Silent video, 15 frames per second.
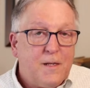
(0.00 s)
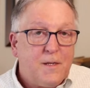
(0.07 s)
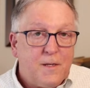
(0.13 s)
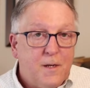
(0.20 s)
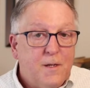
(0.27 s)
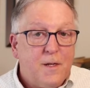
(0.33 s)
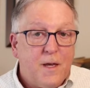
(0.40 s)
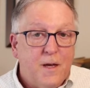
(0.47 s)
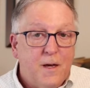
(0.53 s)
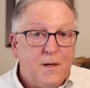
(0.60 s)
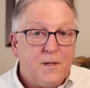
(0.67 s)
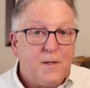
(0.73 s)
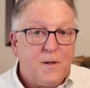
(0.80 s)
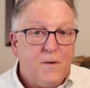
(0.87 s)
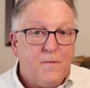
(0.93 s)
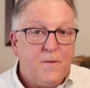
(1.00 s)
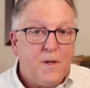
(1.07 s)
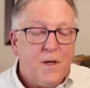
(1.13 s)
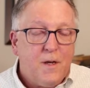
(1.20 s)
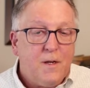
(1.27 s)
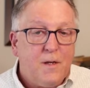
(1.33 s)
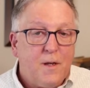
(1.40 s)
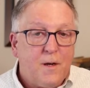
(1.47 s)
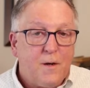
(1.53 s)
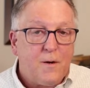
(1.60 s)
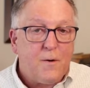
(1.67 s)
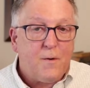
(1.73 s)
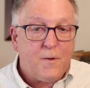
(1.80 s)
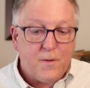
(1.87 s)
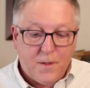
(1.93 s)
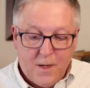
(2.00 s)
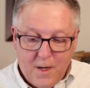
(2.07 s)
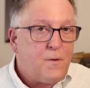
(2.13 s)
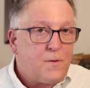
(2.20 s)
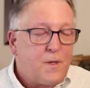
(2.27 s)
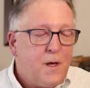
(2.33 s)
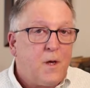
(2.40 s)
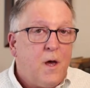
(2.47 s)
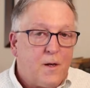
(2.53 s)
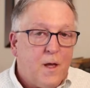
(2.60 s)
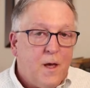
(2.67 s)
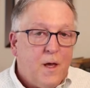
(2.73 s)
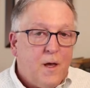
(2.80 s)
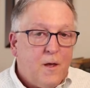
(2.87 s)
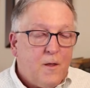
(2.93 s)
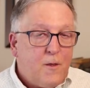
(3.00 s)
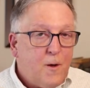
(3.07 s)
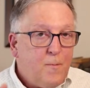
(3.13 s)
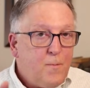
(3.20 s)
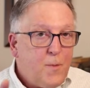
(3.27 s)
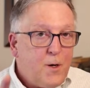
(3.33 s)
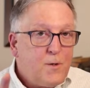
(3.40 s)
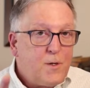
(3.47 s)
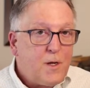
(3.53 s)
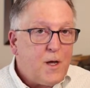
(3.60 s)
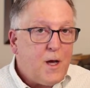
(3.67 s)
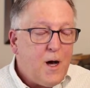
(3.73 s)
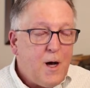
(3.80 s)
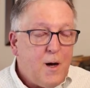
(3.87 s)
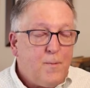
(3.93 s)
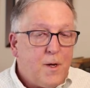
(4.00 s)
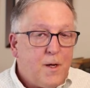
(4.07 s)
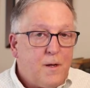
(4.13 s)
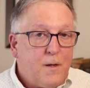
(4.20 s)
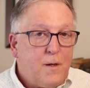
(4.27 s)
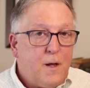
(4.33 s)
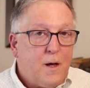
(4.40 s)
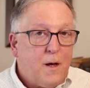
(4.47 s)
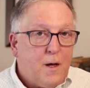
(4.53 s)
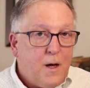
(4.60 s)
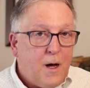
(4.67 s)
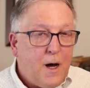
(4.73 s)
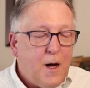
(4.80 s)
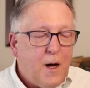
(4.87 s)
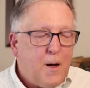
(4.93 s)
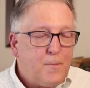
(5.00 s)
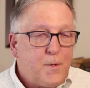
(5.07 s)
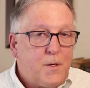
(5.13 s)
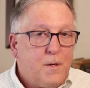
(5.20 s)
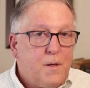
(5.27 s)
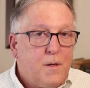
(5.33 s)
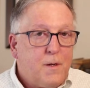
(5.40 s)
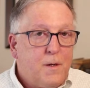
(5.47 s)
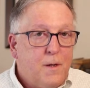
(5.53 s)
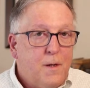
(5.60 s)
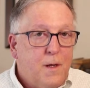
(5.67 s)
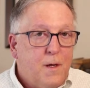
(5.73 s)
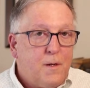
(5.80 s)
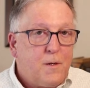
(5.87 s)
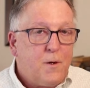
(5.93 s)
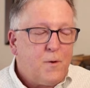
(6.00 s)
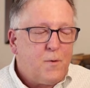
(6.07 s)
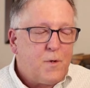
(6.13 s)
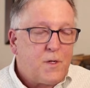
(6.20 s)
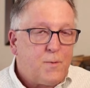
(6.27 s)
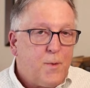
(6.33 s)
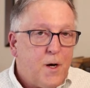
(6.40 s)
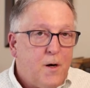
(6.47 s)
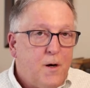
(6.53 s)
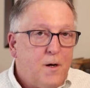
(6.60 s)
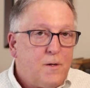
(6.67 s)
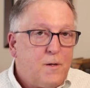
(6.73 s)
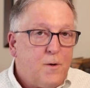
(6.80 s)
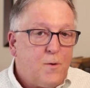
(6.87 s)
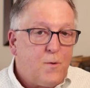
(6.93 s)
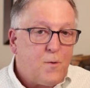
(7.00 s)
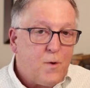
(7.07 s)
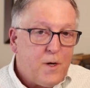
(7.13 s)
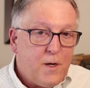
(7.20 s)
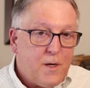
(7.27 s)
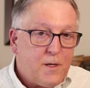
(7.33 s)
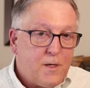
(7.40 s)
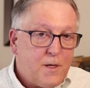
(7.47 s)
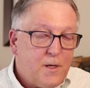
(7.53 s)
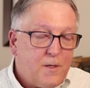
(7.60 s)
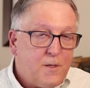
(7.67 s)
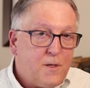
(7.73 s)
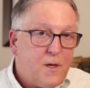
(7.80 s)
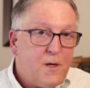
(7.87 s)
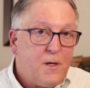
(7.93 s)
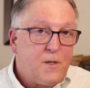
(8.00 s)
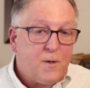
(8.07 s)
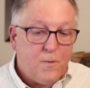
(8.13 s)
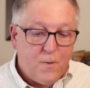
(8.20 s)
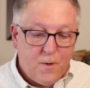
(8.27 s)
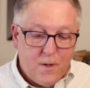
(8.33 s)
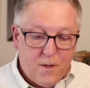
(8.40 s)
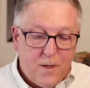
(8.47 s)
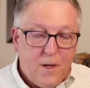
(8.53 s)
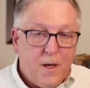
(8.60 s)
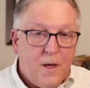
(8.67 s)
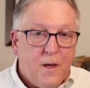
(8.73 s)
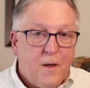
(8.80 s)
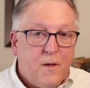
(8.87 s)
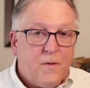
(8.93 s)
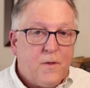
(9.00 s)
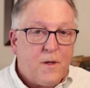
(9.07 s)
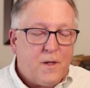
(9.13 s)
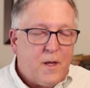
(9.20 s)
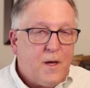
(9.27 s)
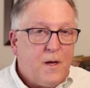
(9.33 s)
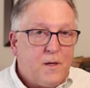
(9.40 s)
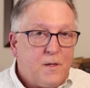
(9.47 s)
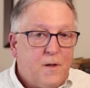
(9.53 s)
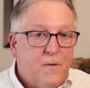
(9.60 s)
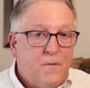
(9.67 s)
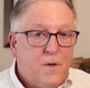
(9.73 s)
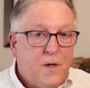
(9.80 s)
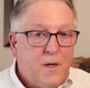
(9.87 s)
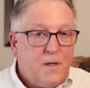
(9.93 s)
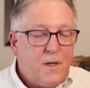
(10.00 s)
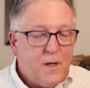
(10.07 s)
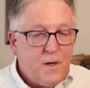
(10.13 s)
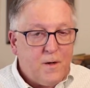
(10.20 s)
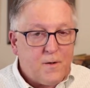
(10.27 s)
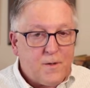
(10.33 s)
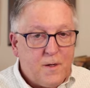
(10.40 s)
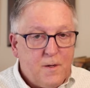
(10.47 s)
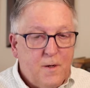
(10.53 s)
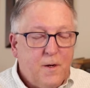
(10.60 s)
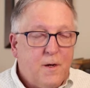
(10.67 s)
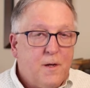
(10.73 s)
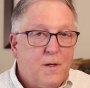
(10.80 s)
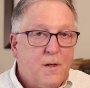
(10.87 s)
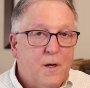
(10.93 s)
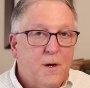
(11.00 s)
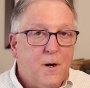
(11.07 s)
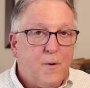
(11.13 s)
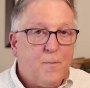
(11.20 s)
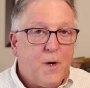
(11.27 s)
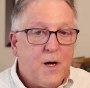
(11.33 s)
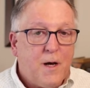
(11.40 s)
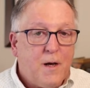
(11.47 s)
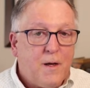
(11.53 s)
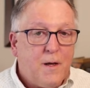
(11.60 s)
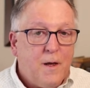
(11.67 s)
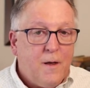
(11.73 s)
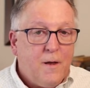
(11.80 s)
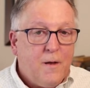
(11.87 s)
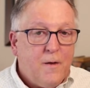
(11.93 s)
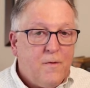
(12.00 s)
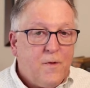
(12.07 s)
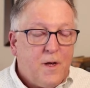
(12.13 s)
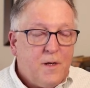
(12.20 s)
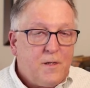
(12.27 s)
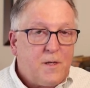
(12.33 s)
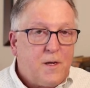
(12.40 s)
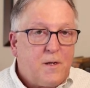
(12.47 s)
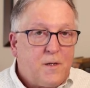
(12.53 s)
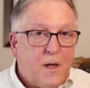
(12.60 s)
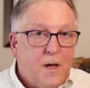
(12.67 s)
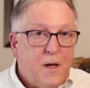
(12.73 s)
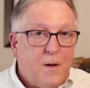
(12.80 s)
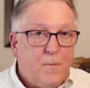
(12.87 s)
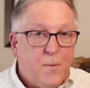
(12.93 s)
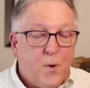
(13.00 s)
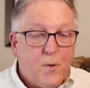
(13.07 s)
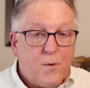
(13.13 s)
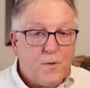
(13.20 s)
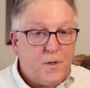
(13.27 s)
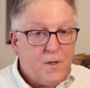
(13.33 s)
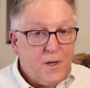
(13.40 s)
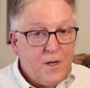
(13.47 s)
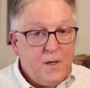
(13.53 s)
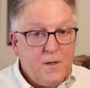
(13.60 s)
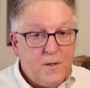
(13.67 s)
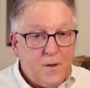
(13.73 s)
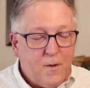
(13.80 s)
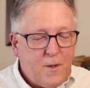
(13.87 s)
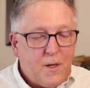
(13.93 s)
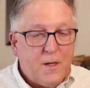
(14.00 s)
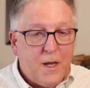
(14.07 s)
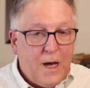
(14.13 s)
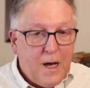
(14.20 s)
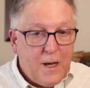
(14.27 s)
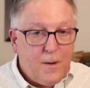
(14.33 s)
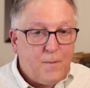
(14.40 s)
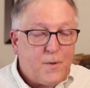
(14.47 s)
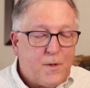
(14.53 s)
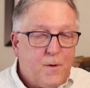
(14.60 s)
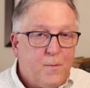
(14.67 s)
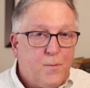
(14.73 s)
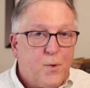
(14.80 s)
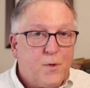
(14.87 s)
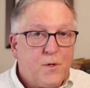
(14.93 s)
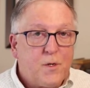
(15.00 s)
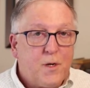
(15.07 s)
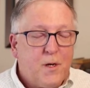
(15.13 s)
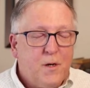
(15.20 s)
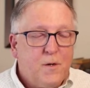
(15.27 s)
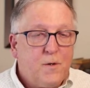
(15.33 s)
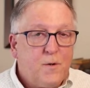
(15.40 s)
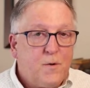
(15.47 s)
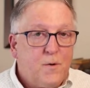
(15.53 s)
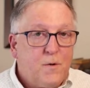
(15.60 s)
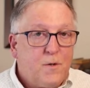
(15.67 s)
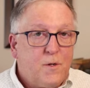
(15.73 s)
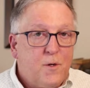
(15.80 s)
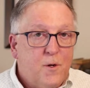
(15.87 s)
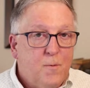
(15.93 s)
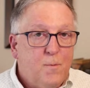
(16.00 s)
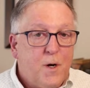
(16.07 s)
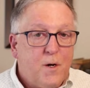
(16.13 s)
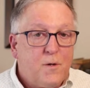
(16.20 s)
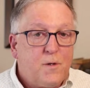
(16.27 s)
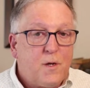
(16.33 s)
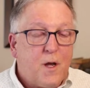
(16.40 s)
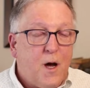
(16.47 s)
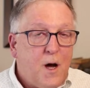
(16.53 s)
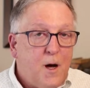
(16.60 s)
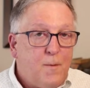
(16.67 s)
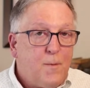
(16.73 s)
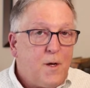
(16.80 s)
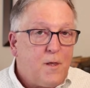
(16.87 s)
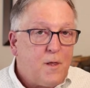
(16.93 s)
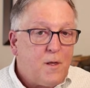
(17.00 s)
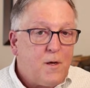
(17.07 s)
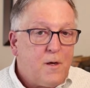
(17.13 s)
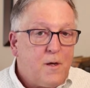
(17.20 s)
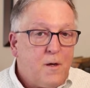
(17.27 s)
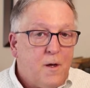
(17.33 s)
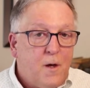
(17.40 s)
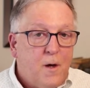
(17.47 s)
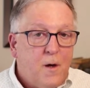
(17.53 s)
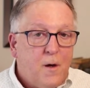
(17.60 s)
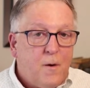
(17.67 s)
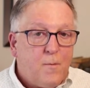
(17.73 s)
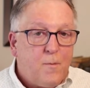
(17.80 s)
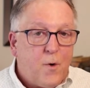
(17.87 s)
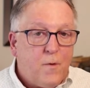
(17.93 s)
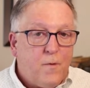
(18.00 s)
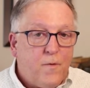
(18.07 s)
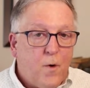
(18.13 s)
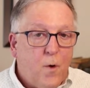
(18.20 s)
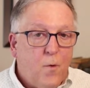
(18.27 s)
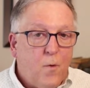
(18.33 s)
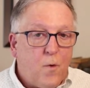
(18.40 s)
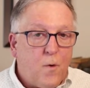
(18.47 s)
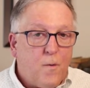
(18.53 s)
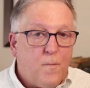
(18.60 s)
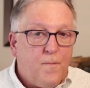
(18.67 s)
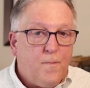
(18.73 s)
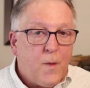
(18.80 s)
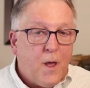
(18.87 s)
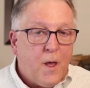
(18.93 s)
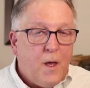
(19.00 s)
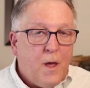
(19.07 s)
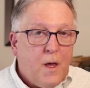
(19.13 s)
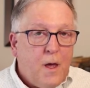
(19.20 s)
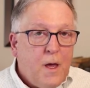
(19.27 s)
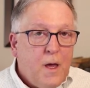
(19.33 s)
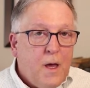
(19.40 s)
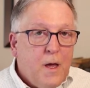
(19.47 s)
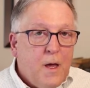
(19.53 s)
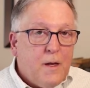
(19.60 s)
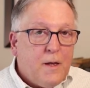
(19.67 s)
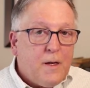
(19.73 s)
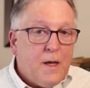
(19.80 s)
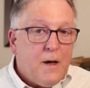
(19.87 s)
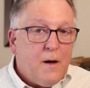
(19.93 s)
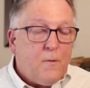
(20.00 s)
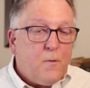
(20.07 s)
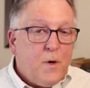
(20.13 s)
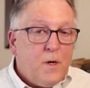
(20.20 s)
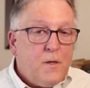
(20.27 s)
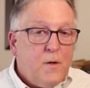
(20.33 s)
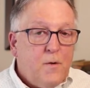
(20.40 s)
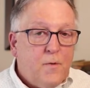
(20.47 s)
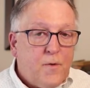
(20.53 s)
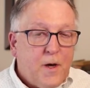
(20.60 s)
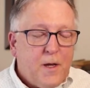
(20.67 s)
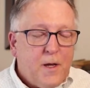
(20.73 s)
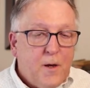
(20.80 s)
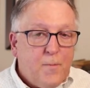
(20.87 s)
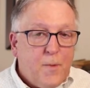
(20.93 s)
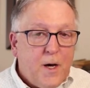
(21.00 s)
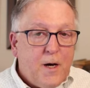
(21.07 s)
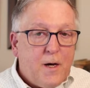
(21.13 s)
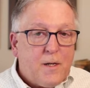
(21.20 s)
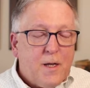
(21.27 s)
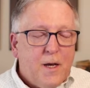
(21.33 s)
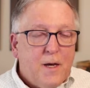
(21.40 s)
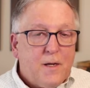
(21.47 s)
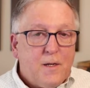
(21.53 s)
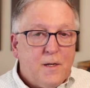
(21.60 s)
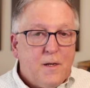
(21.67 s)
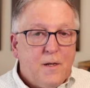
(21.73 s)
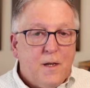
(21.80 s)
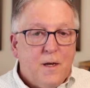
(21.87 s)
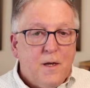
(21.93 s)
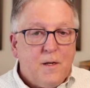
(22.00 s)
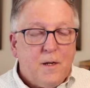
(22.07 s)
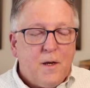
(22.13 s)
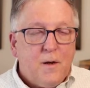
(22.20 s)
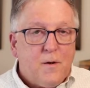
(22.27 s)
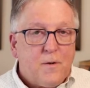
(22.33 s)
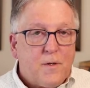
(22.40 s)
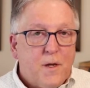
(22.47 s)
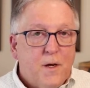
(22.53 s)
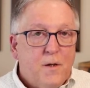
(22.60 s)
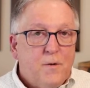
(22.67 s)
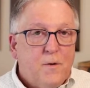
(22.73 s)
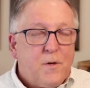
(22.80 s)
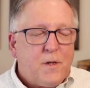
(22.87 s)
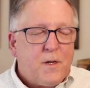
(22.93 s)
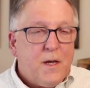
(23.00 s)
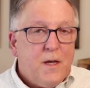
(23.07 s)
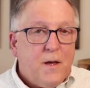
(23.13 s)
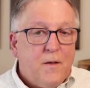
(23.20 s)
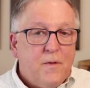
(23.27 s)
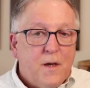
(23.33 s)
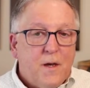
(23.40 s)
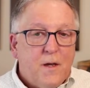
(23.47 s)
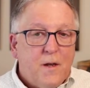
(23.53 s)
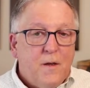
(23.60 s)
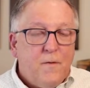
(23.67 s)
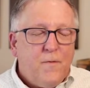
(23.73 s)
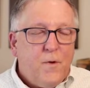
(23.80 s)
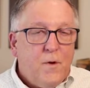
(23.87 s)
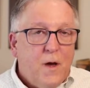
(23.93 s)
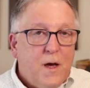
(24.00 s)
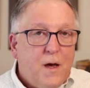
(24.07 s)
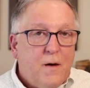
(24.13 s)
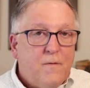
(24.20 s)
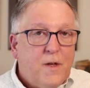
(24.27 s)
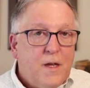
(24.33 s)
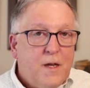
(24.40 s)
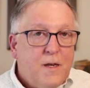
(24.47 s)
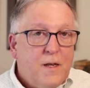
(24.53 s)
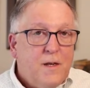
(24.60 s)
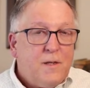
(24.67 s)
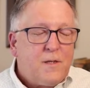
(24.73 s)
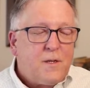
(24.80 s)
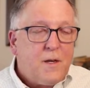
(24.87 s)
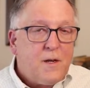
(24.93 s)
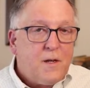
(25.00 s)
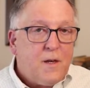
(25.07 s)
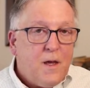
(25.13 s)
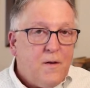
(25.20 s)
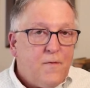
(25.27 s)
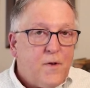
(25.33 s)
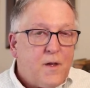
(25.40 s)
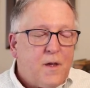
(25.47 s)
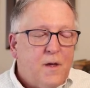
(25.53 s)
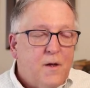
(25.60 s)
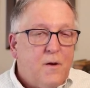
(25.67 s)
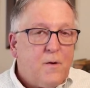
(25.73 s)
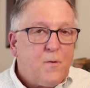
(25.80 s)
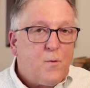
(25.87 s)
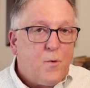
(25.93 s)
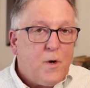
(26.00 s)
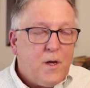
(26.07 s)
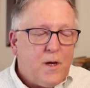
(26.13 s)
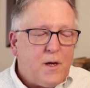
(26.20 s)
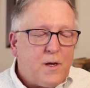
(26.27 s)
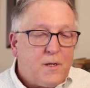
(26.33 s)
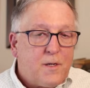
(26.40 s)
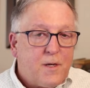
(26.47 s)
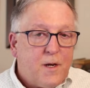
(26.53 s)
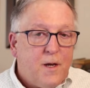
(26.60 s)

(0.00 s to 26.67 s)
a test of details. The most common option to respond to risk is this one, the test of details. And you can tell by these examples, these are the types of procedures you most commonly perform. Now, when you think about test of details, understand that if you have any significant risk,